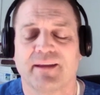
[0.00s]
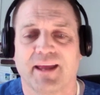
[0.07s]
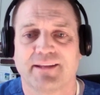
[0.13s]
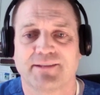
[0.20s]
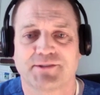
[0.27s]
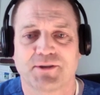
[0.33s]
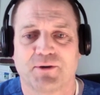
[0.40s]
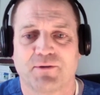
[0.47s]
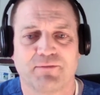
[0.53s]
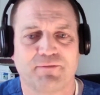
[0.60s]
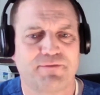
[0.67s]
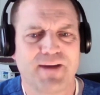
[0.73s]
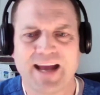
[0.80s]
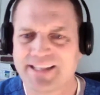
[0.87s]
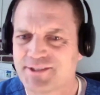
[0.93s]
And so
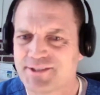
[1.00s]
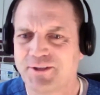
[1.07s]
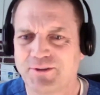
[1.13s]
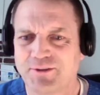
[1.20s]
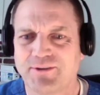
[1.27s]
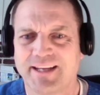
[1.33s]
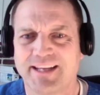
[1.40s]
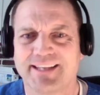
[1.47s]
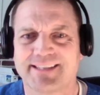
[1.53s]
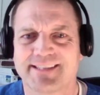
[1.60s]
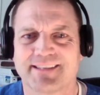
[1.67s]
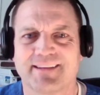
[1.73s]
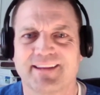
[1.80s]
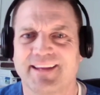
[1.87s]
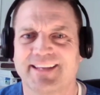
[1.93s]
vascular
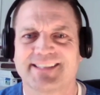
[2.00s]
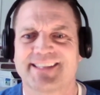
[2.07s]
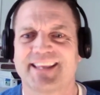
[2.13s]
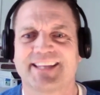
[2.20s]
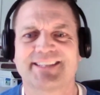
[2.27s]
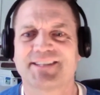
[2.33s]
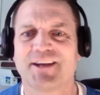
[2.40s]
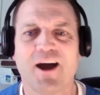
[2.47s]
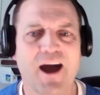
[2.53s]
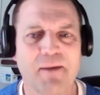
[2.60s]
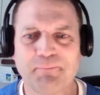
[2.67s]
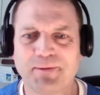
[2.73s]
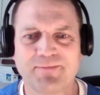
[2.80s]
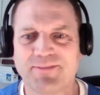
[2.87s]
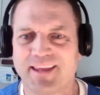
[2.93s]
is the
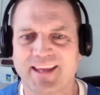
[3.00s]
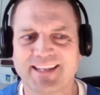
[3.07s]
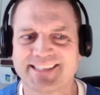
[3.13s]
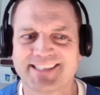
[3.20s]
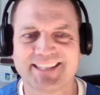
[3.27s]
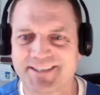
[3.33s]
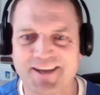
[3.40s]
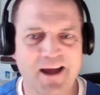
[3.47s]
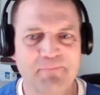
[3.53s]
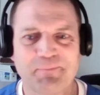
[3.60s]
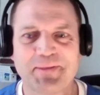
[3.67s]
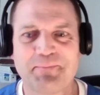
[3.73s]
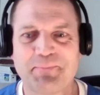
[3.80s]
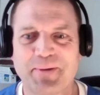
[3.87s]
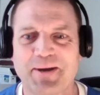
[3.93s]
top of
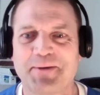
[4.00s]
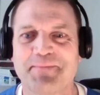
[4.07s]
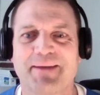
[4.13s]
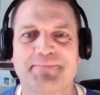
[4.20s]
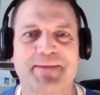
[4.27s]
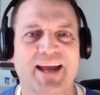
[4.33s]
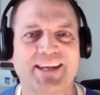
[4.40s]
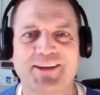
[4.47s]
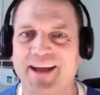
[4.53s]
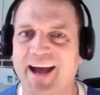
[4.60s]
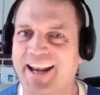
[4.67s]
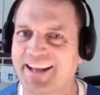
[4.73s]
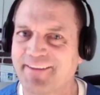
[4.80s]
the pyramid, man. You got